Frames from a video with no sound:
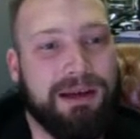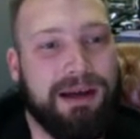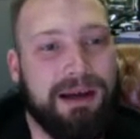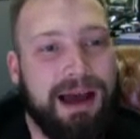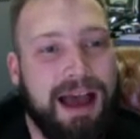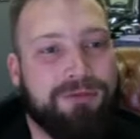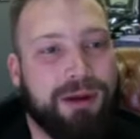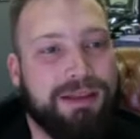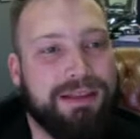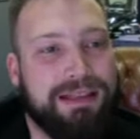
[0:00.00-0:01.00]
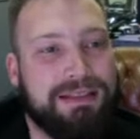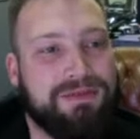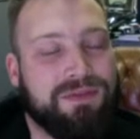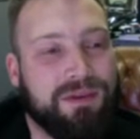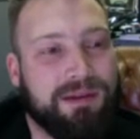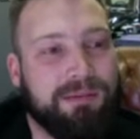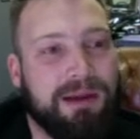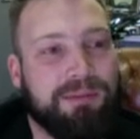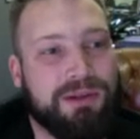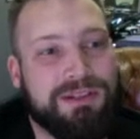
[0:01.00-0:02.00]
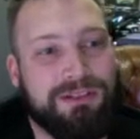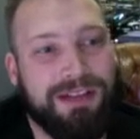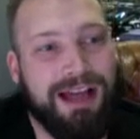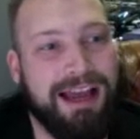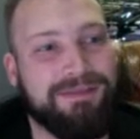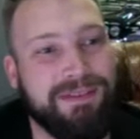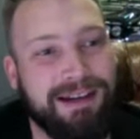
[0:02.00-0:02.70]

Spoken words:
have one of these in my personal life.